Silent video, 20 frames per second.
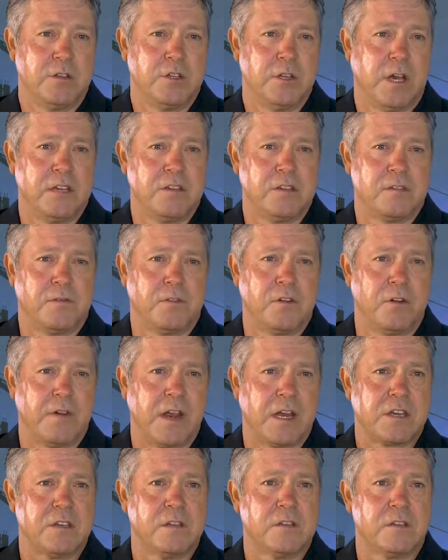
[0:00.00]
changes of
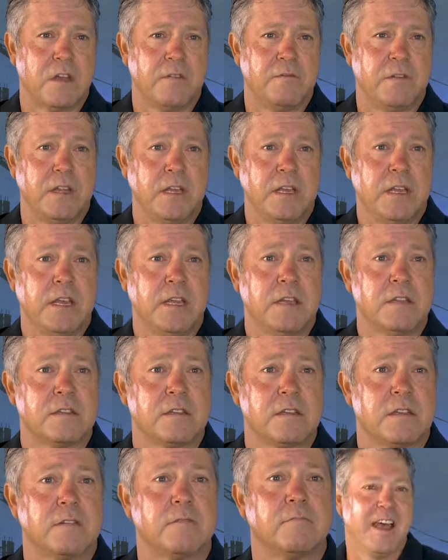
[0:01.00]
directions over the
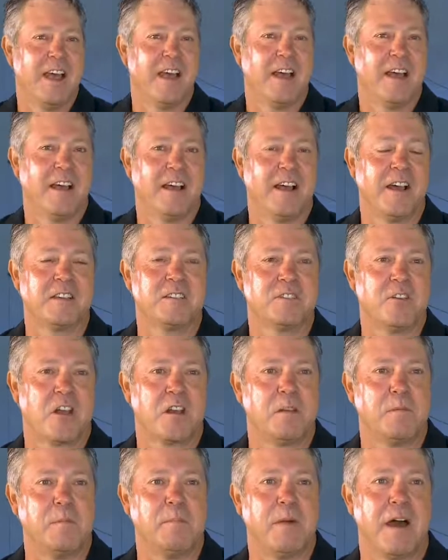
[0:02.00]
years. Uh,
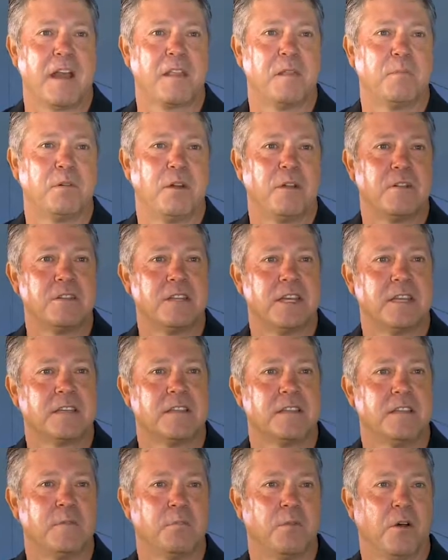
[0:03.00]
excited to be part of the
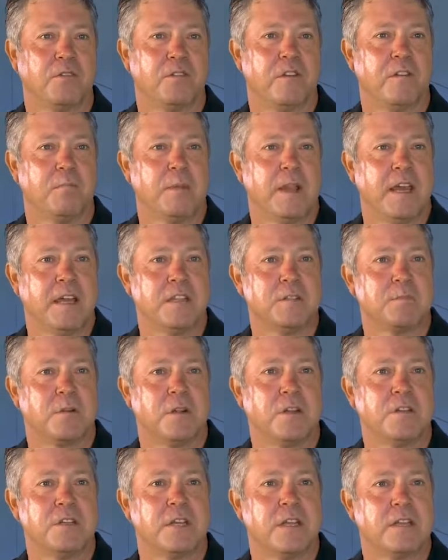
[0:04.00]
project, the Positive Plans
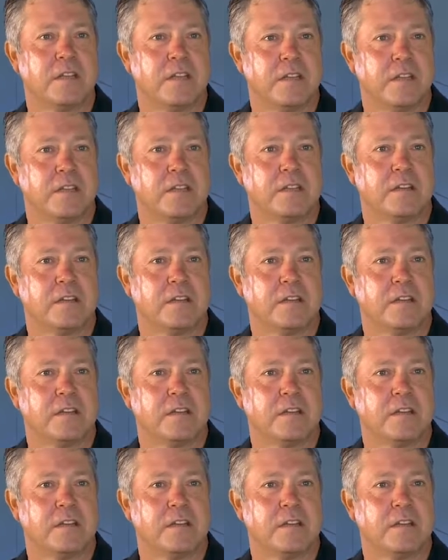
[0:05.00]
project.